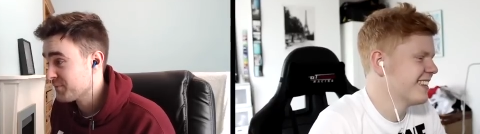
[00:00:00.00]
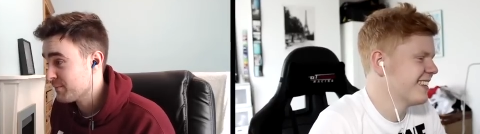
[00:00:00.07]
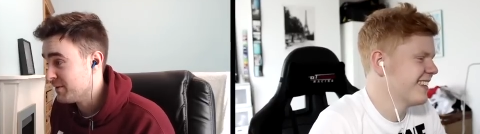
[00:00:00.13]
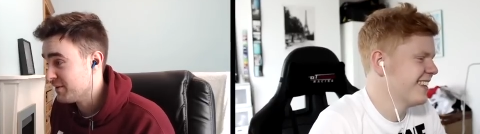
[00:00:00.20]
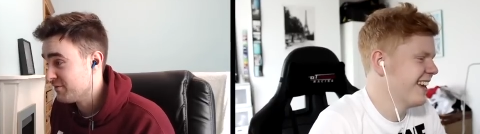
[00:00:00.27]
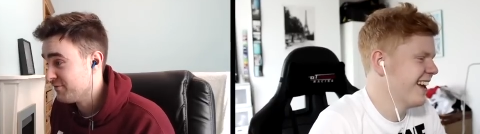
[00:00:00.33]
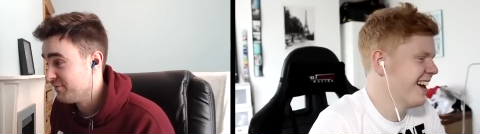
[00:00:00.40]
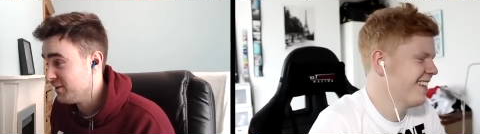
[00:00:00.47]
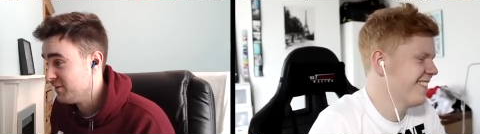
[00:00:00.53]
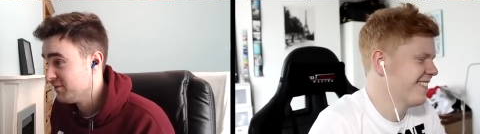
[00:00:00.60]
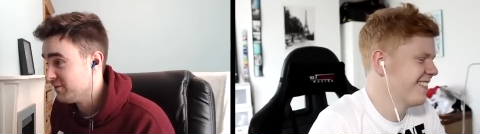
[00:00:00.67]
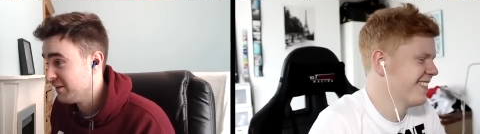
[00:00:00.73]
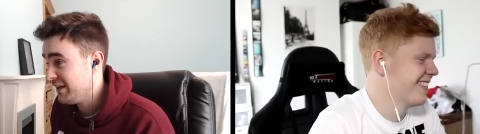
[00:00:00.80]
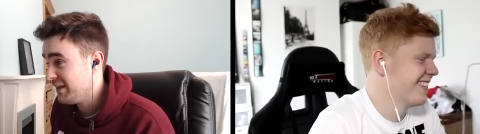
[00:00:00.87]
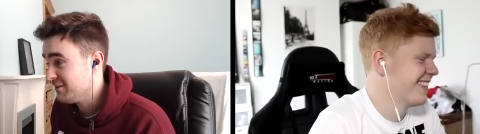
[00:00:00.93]
Speaker 1: My
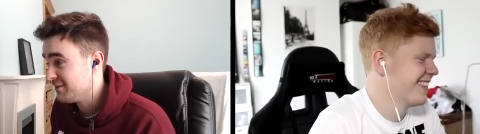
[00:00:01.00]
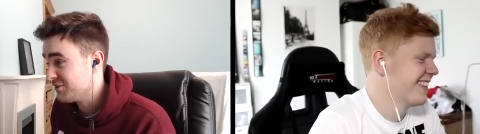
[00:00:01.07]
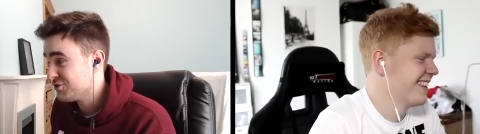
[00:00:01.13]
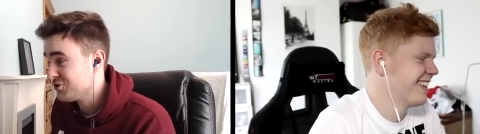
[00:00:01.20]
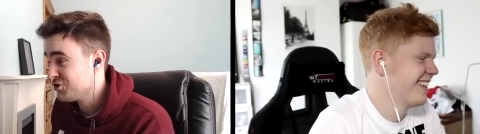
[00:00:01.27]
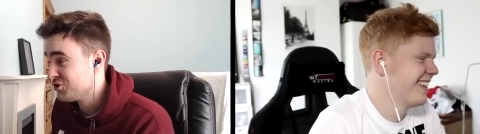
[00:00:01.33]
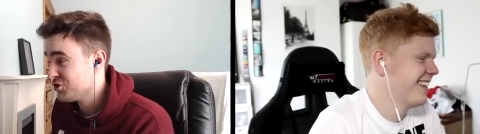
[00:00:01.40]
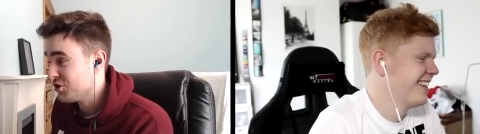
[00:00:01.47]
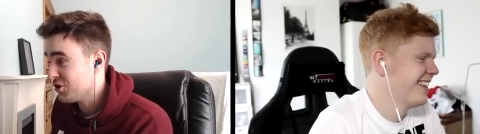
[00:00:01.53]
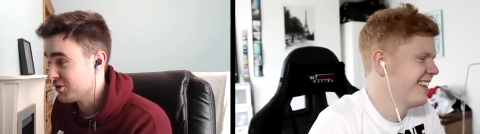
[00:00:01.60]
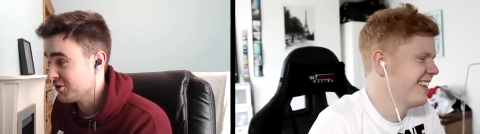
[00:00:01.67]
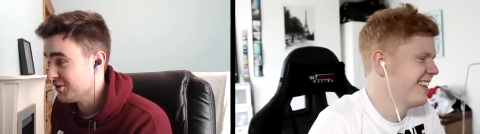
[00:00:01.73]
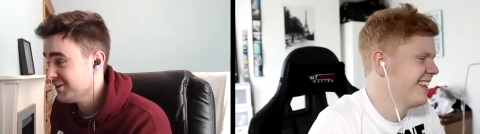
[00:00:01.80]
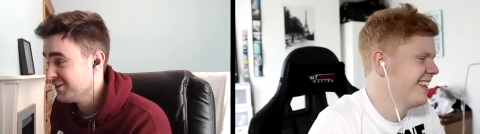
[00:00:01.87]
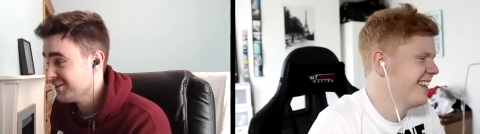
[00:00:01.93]
defense yeah. is shocking.